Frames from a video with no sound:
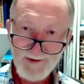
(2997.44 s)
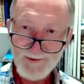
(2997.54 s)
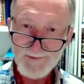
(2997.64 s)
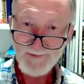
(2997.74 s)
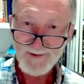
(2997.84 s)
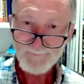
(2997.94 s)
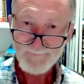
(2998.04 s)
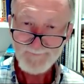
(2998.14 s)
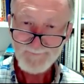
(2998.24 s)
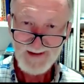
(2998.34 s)
over,
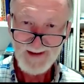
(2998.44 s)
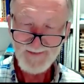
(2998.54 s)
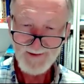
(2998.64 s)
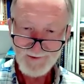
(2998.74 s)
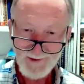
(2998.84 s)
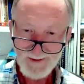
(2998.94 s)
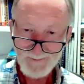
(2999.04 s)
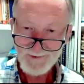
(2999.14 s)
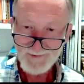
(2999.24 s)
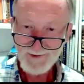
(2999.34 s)
and they'd treated
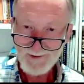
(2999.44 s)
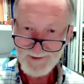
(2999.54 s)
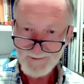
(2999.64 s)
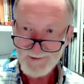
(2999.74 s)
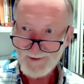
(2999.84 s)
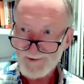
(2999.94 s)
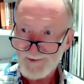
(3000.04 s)
with stronger and stronger